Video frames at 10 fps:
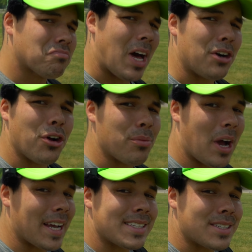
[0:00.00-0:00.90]
I don't know,
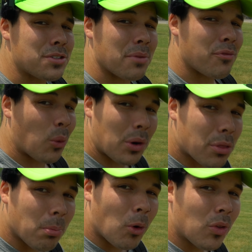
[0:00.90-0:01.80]
I guess there's a
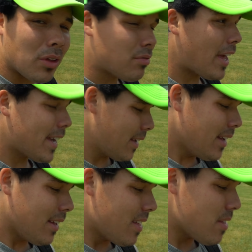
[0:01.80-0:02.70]
fourth mold of like
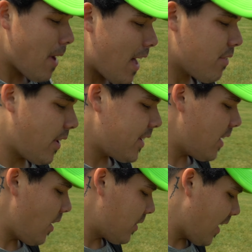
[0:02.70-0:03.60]
the Pathfinder
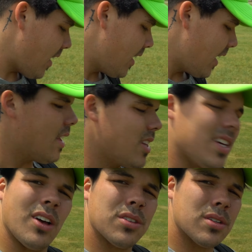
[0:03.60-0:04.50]
out there. And then
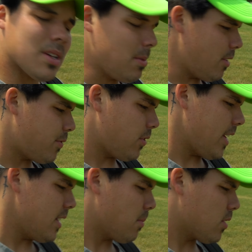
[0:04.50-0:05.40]
he also sent me the
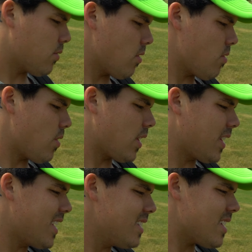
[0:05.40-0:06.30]
flight numbers for a Ronin.
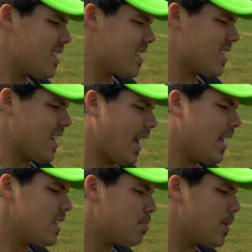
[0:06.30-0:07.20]
He says it's an
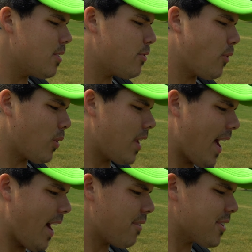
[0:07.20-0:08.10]
8-speed,
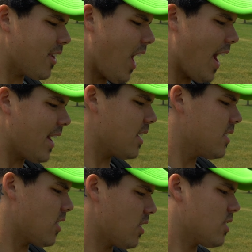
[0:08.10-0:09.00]
4.5 glide,
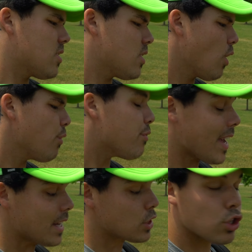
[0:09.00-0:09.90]
turn 0,
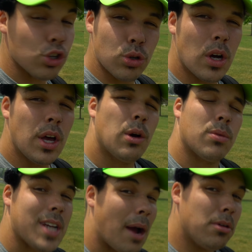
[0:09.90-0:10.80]
fade 2,
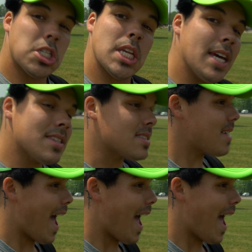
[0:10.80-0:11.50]
which I would say is